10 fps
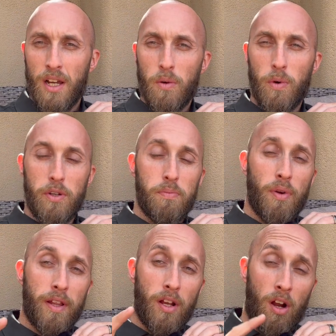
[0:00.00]
Where you
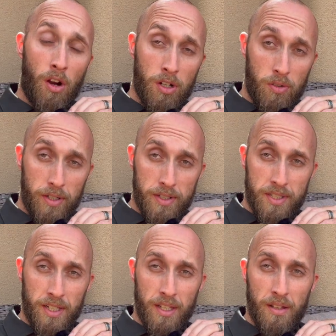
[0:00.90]
probably are going to
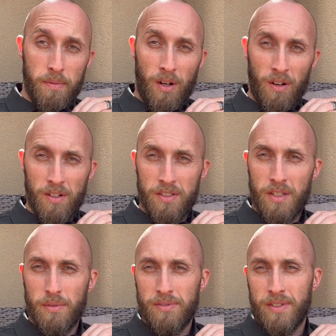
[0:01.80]
see them are in
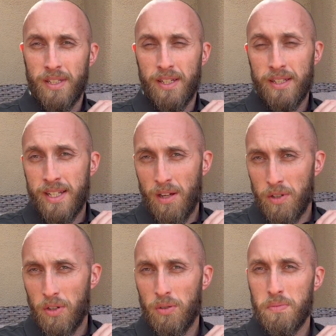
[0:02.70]
some of the
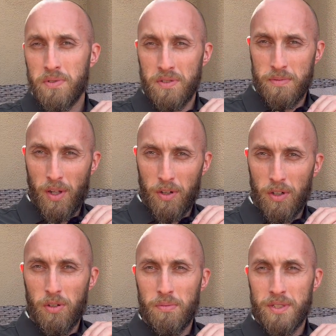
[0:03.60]
townhomes and smaller
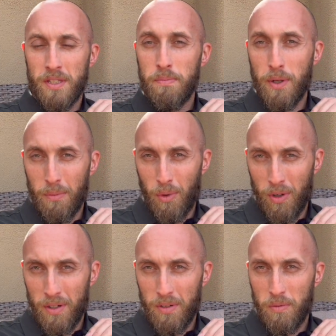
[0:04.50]
homes in the
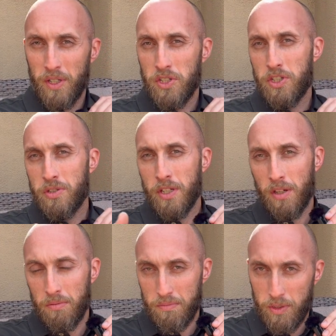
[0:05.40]
Biltmore, which, you
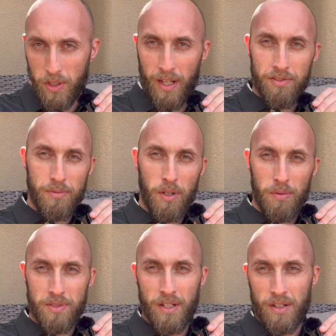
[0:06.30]
can have some
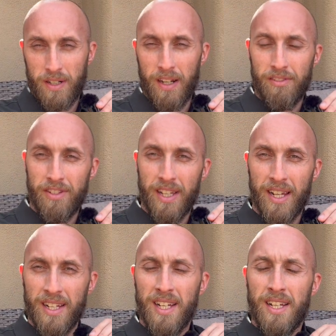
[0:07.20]
homes that are kind of in
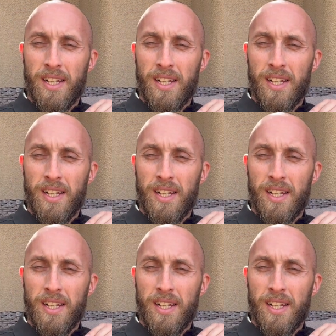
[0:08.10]
that